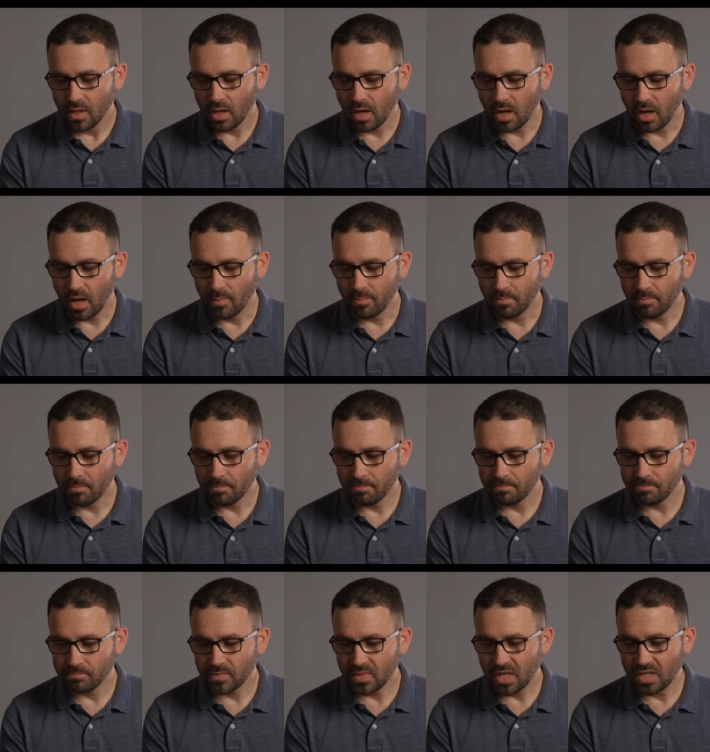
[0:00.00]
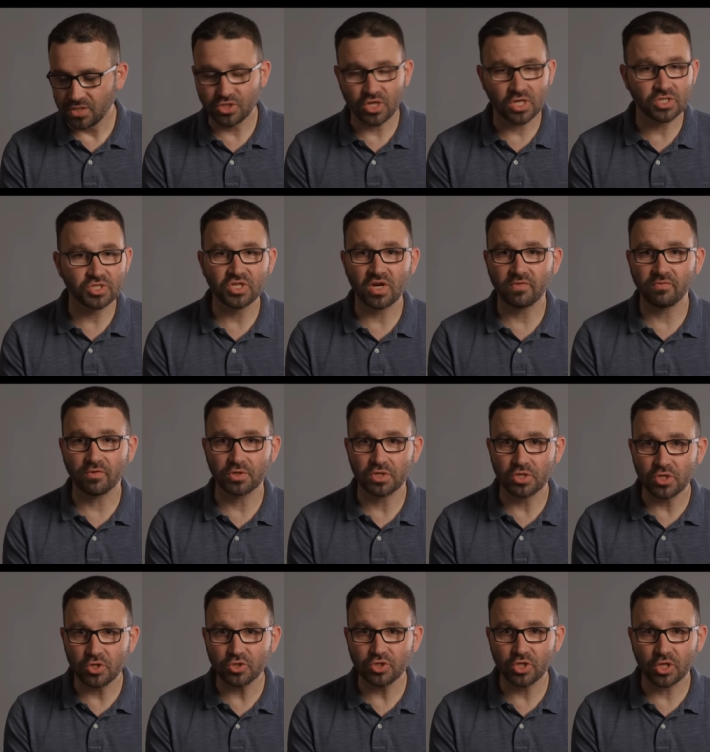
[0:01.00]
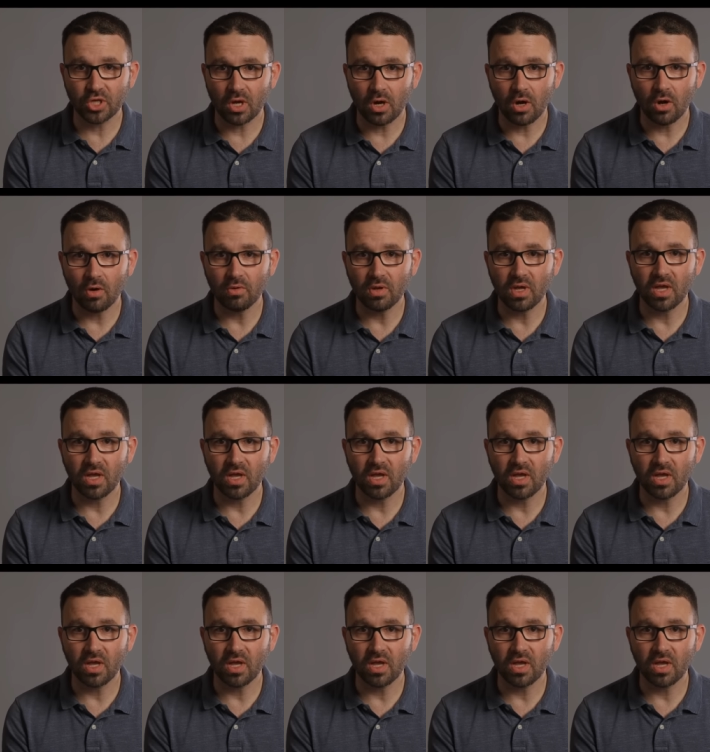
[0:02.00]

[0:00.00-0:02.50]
Um, and just several years ago,